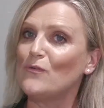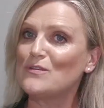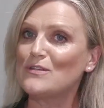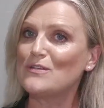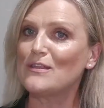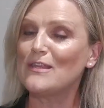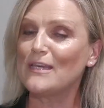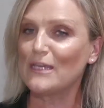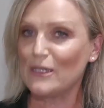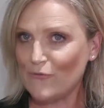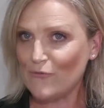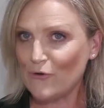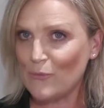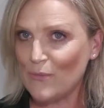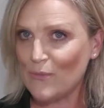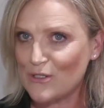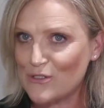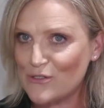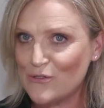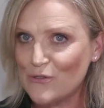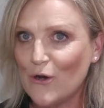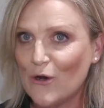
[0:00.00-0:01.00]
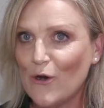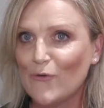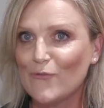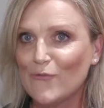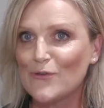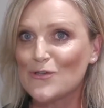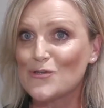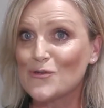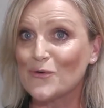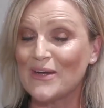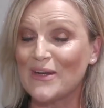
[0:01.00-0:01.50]
So thank you very much, Nicole,
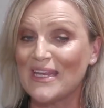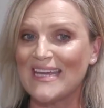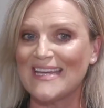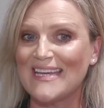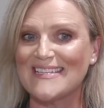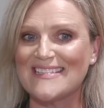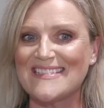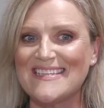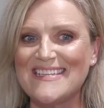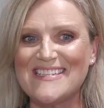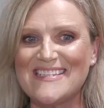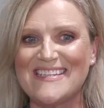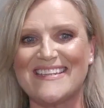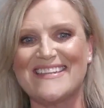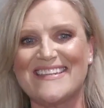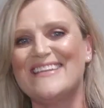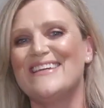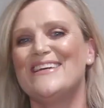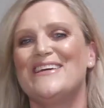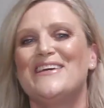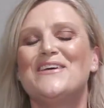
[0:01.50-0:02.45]
for joining our session.